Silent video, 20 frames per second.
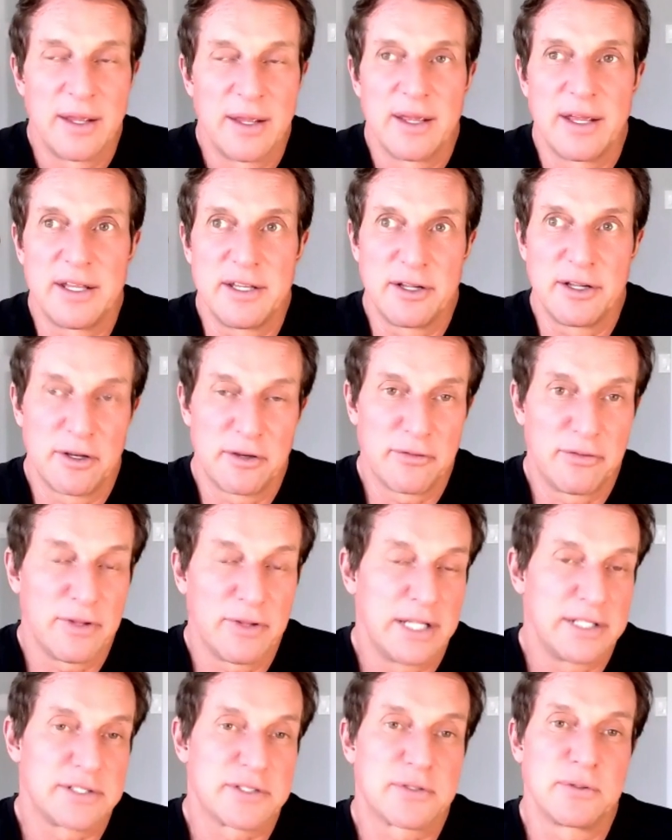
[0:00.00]
and you go to
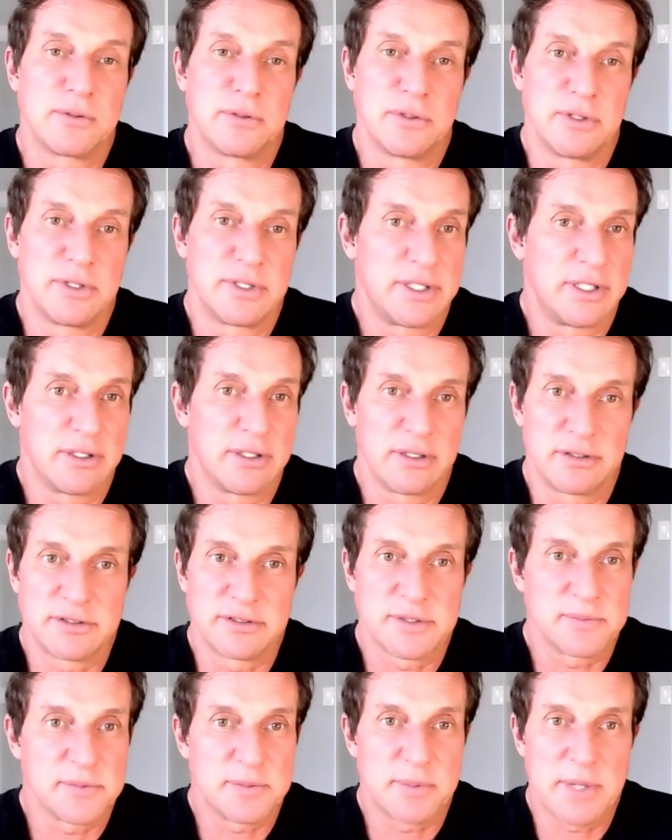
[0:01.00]
flight school and you learn
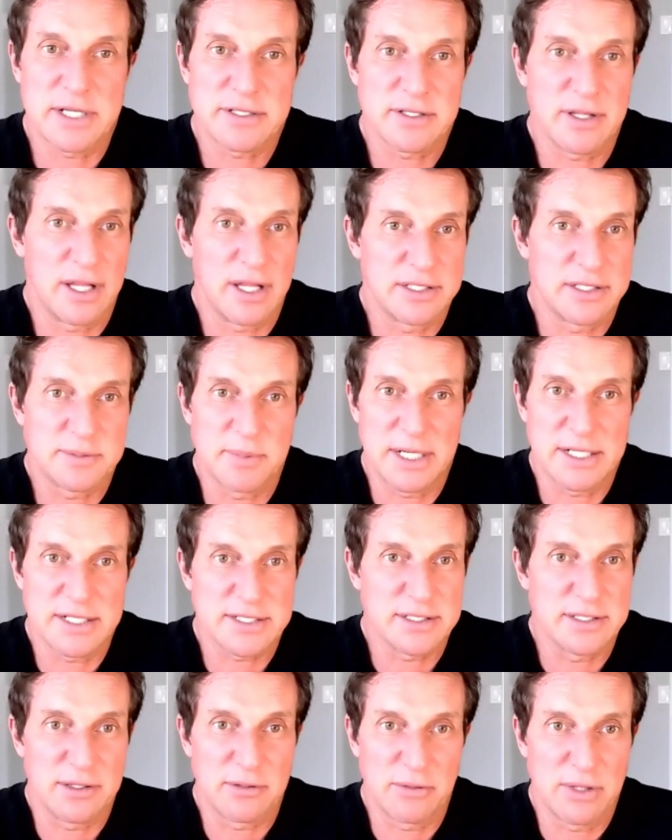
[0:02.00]
some specialized
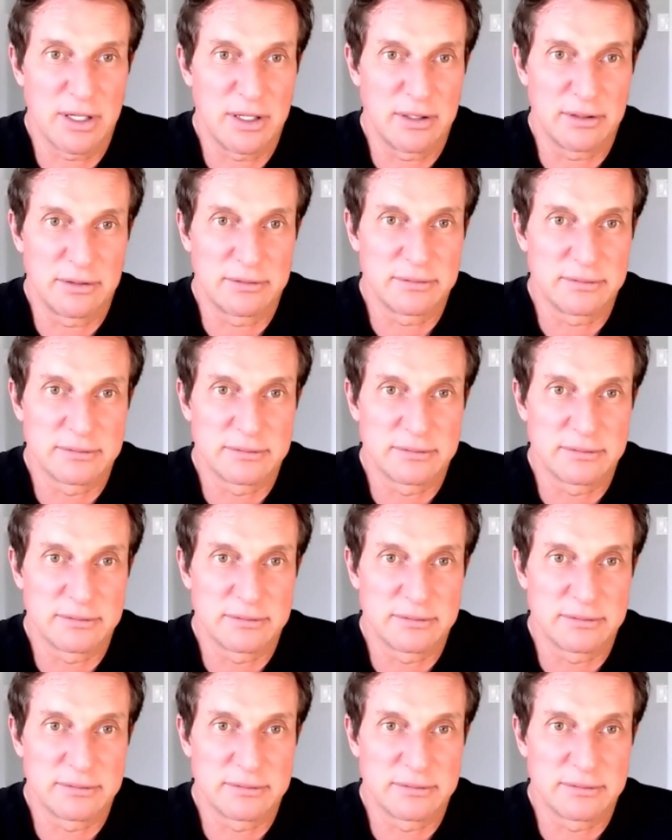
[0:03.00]
medicine around,